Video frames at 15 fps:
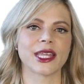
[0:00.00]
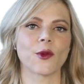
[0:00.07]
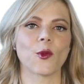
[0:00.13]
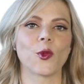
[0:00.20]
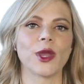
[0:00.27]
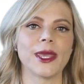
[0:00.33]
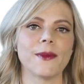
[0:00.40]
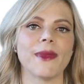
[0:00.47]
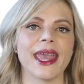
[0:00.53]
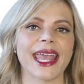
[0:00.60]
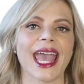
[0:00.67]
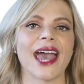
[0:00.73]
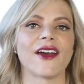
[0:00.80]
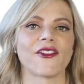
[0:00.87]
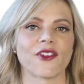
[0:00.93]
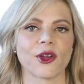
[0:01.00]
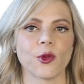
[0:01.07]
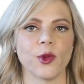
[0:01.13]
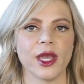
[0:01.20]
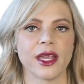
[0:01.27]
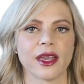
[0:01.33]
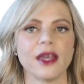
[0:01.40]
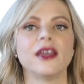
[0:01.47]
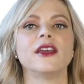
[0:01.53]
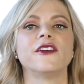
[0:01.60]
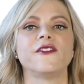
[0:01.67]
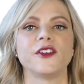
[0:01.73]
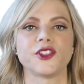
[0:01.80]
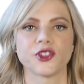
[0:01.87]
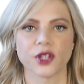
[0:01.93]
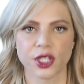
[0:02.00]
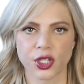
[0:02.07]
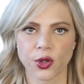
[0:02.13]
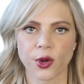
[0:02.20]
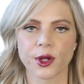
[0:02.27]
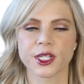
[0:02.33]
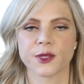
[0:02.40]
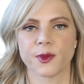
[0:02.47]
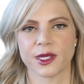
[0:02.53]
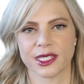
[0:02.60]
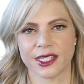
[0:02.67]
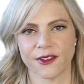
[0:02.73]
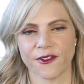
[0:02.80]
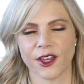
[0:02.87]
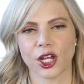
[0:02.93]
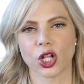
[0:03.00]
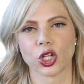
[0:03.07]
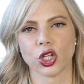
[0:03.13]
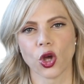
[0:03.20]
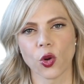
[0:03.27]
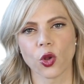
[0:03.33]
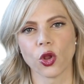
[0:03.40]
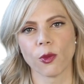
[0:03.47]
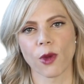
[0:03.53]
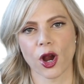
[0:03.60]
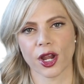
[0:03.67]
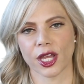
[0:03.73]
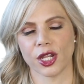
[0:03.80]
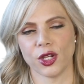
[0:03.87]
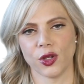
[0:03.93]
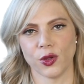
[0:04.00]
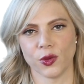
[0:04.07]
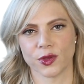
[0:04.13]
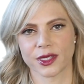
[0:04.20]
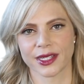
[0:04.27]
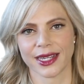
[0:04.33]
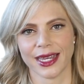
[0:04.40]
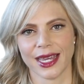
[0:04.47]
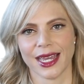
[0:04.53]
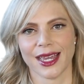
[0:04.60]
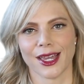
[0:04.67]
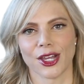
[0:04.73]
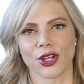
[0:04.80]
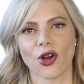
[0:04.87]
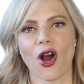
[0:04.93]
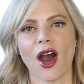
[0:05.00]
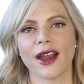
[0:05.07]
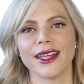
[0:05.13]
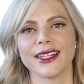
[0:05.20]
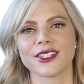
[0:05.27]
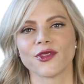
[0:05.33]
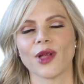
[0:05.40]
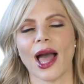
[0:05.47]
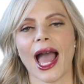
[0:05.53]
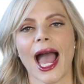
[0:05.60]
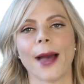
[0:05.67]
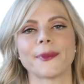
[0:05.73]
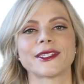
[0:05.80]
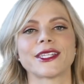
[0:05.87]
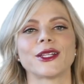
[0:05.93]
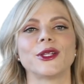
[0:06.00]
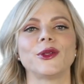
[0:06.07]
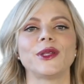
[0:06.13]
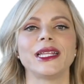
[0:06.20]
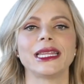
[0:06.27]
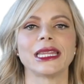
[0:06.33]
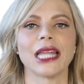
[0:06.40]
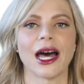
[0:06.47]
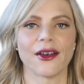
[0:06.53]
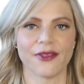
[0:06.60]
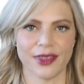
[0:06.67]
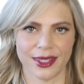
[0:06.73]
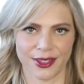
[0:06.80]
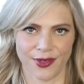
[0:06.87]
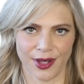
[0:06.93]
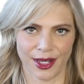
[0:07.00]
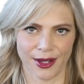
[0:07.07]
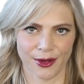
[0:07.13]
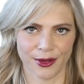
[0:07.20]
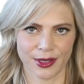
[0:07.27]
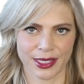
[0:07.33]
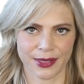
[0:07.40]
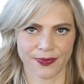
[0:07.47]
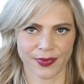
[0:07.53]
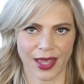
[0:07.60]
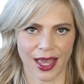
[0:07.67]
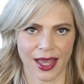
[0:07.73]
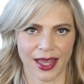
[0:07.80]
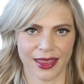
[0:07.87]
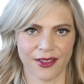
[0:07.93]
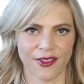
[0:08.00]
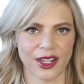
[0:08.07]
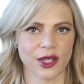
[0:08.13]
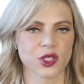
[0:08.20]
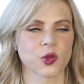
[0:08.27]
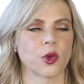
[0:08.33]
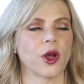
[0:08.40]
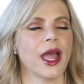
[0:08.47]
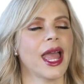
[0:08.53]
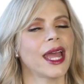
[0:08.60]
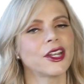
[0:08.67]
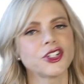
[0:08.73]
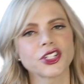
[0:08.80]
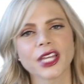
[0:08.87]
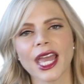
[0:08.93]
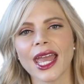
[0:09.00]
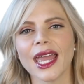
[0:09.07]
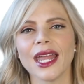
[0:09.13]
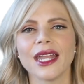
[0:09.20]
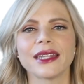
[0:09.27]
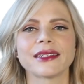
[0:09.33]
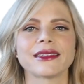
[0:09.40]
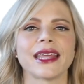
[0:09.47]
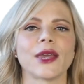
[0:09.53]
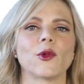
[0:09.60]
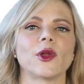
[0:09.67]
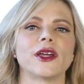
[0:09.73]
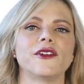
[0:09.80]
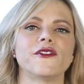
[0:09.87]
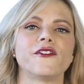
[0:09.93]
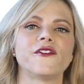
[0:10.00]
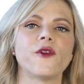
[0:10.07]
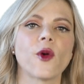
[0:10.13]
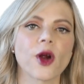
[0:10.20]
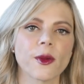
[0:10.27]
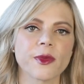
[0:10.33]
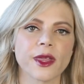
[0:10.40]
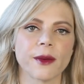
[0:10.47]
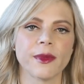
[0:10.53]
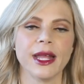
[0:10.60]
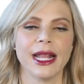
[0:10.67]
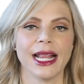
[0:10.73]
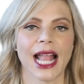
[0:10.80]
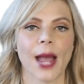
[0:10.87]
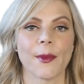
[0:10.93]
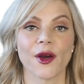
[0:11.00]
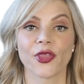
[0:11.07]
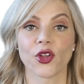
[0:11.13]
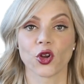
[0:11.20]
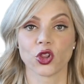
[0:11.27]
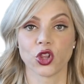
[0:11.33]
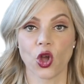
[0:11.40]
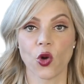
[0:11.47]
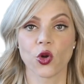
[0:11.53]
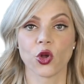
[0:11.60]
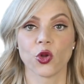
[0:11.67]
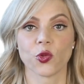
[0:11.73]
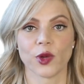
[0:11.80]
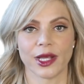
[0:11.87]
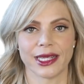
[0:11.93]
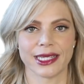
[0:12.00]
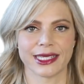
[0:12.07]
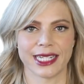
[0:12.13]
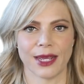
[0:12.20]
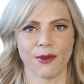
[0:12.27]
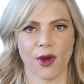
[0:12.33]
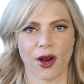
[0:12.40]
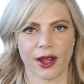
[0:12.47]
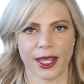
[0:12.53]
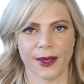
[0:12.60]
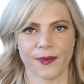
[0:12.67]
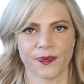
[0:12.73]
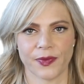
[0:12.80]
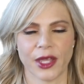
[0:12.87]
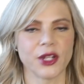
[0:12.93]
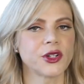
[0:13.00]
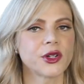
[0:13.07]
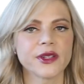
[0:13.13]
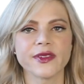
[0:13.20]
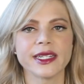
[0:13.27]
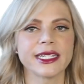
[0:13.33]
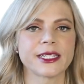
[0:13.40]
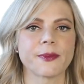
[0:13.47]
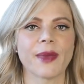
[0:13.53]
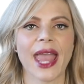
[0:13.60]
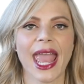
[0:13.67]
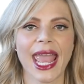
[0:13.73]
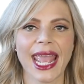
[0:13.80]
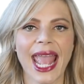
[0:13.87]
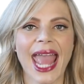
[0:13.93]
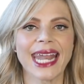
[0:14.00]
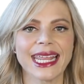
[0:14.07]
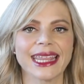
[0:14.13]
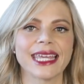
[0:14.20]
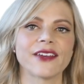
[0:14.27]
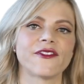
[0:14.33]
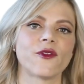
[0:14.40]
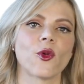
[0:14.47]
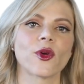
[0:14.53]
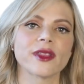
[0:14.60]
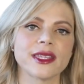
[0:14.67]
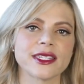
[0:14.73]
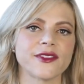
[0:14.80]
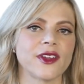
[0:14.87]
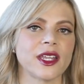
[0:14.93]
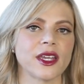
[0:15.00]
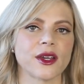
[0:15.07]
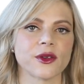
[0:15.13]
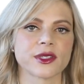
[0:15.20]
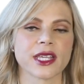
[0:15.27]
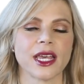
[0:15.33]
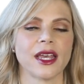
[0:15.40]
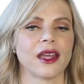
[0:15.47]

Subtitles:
that we make every week featuring your specific local market news. Your audience will absolutely love these videos. The videos will educate, they will inform them about their local real estate market. And you don't even need to pay anything for these videos.